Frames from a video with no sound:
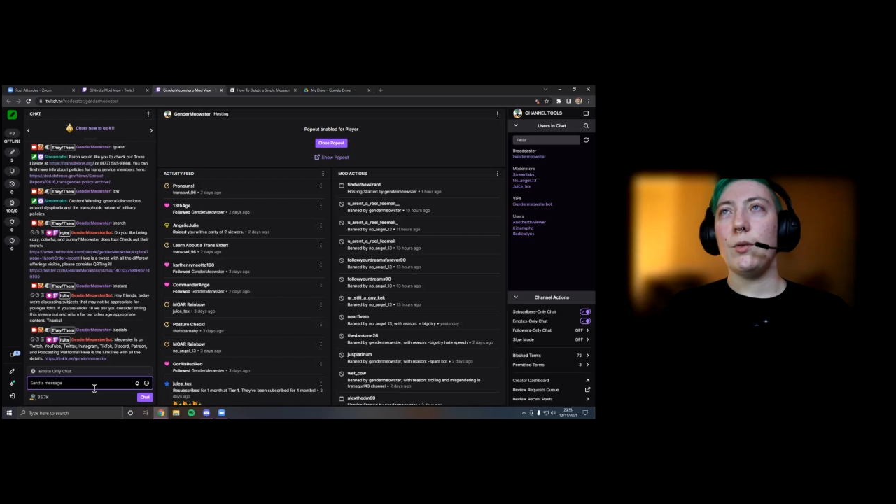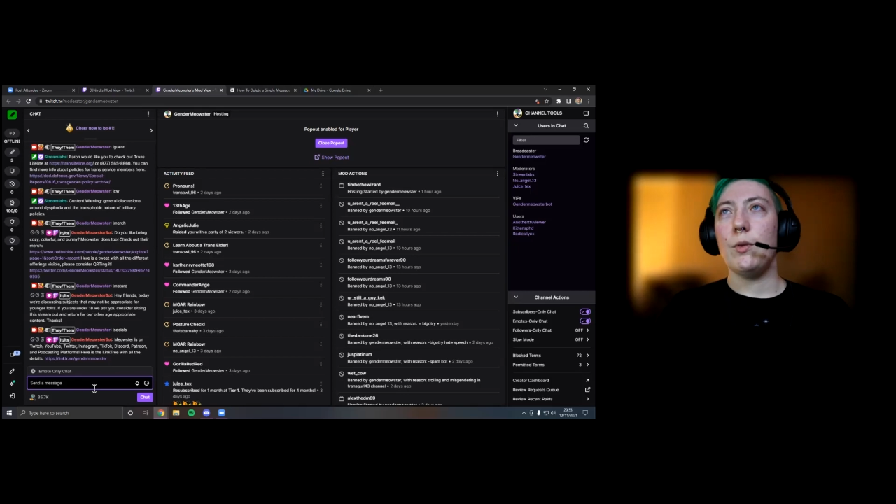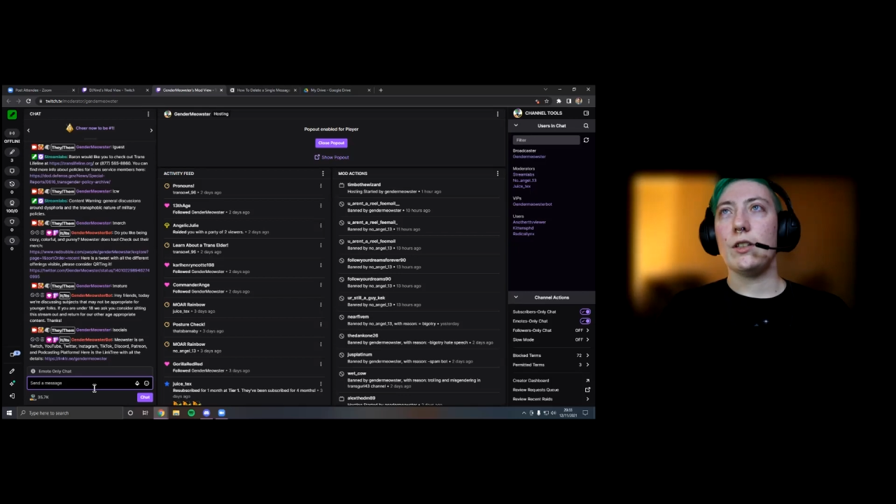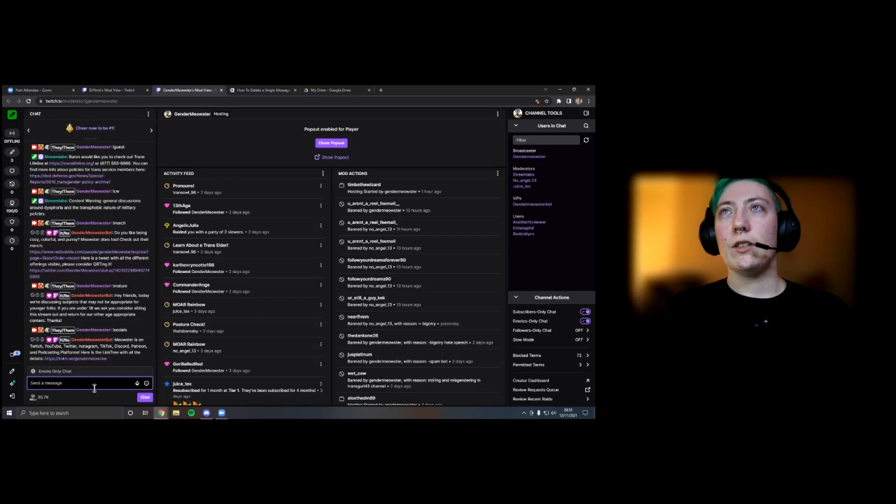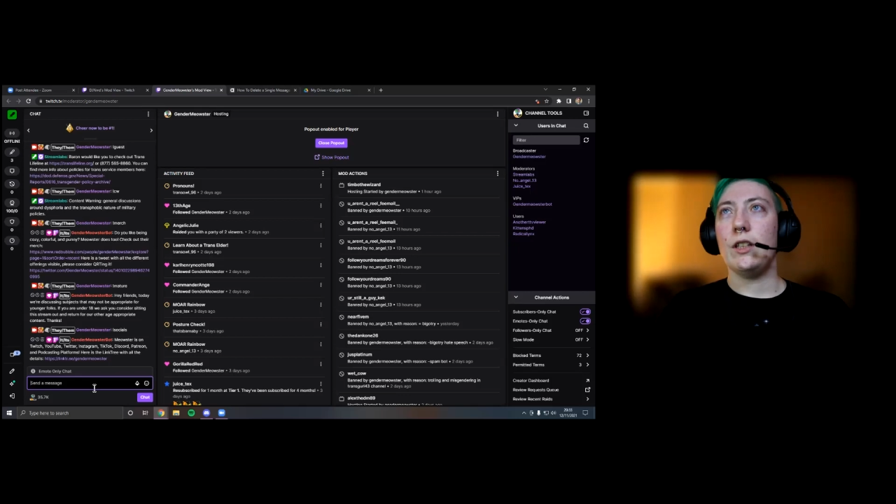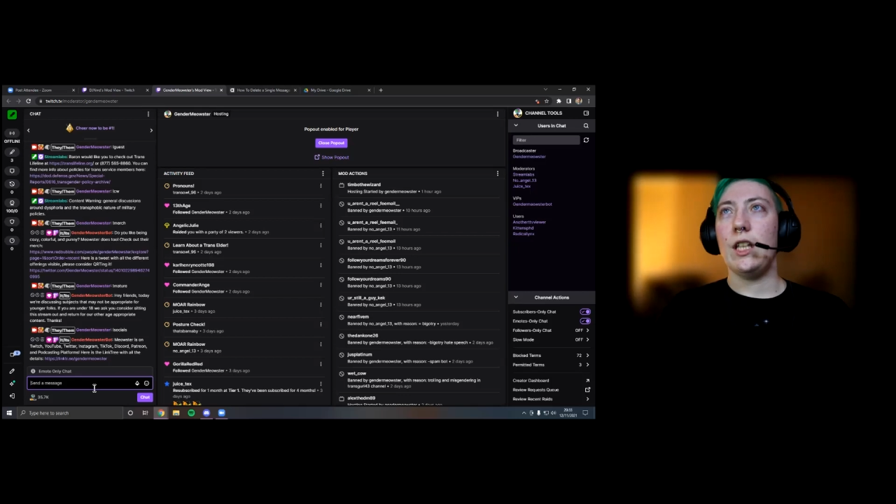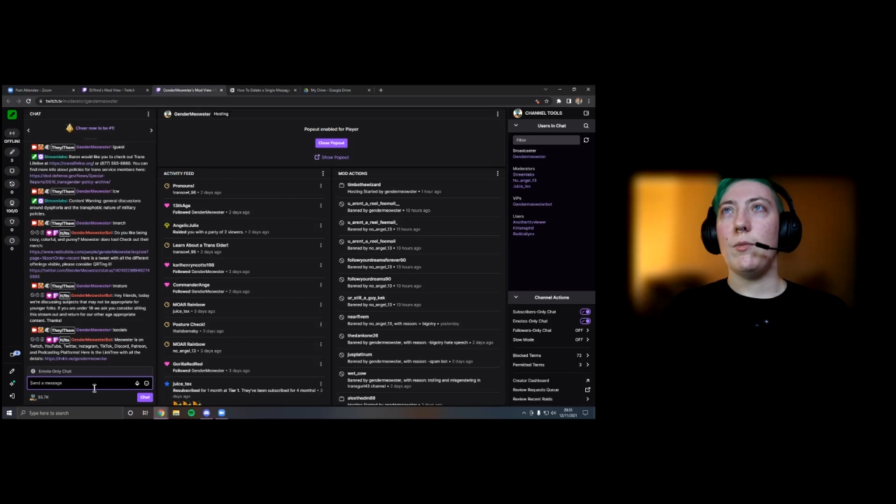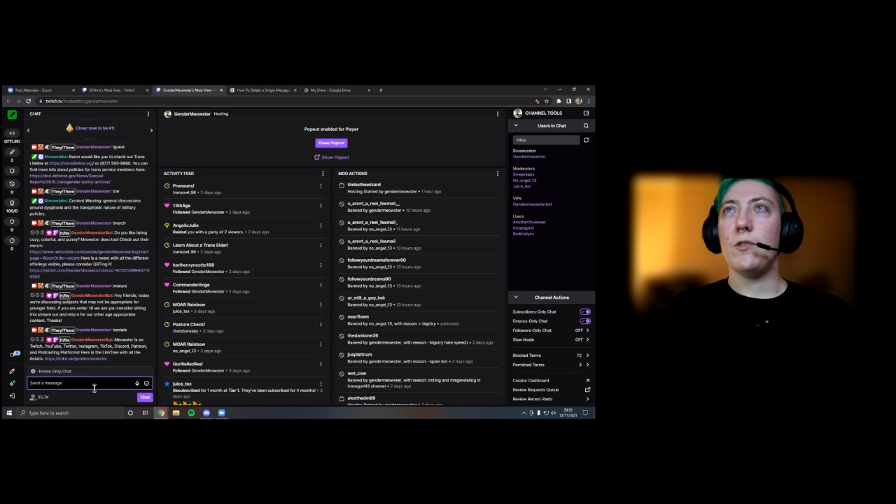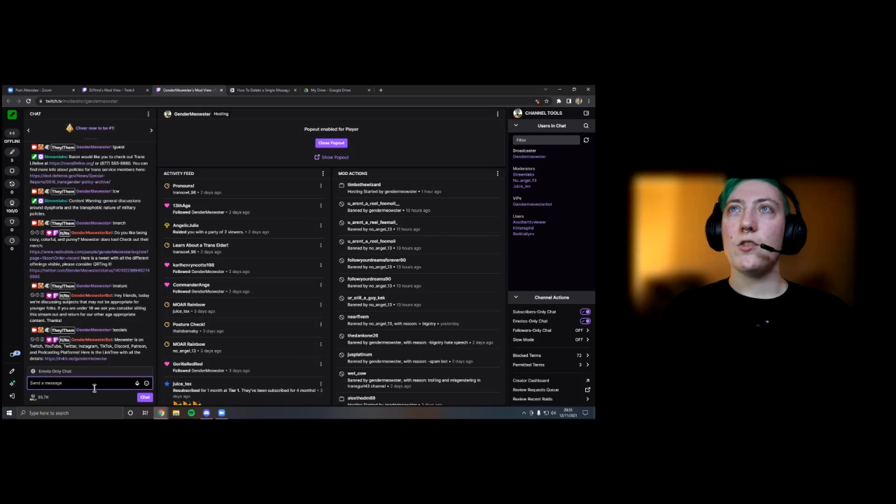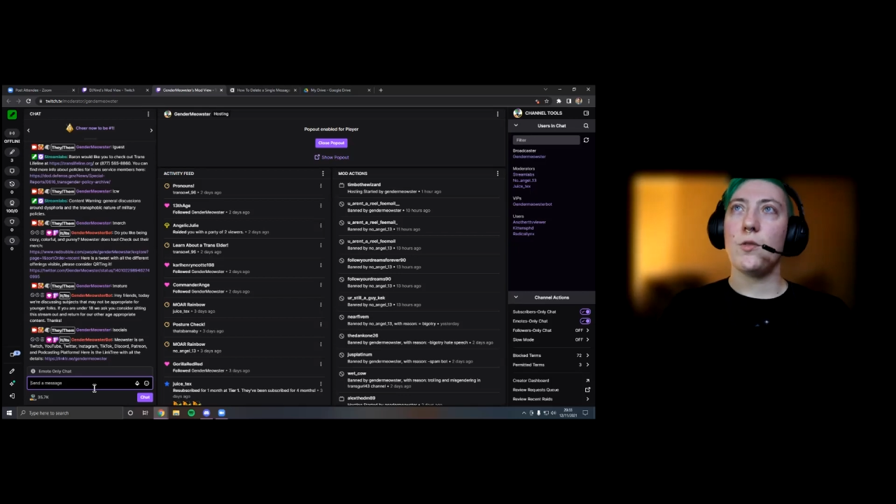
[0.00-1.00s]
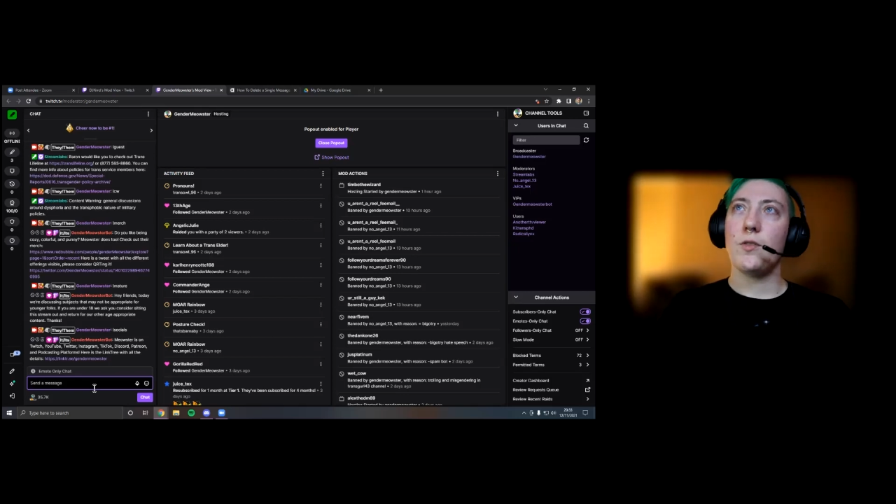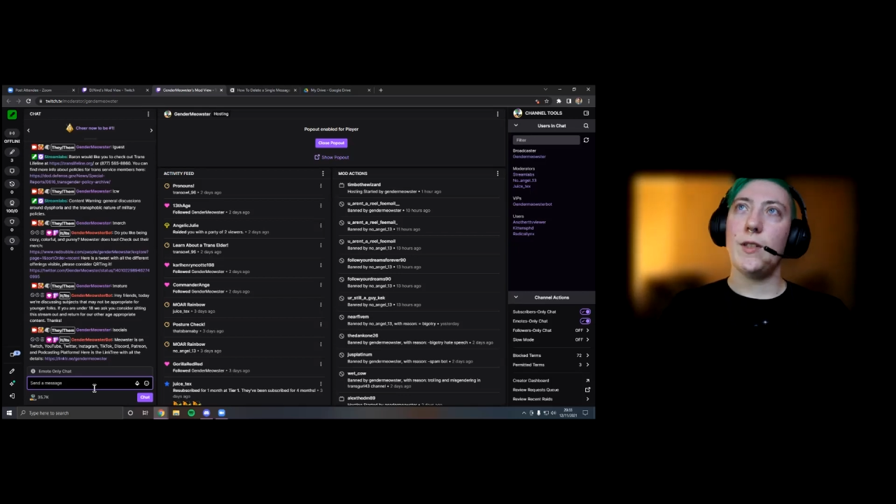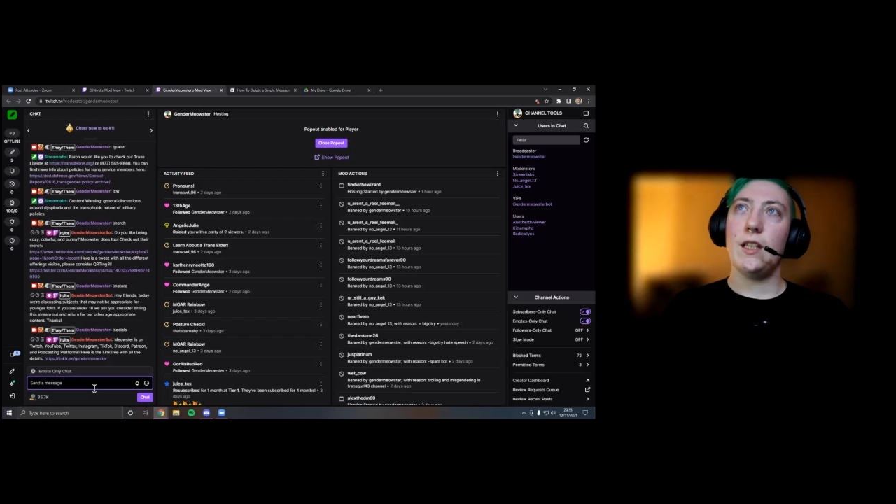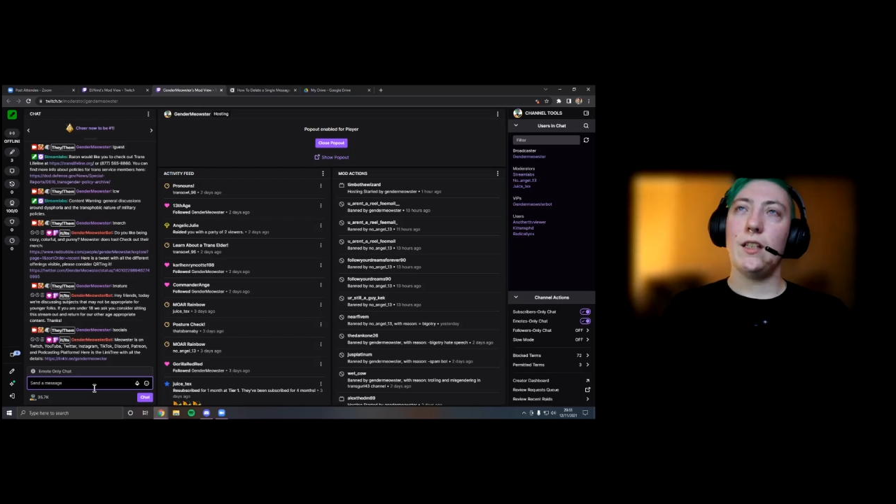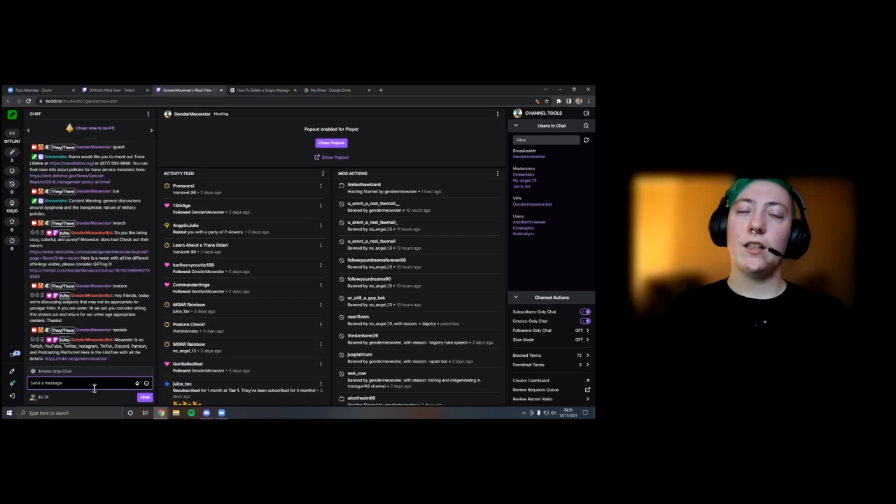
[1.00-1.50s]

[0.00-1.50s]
you want to keep in touch with me,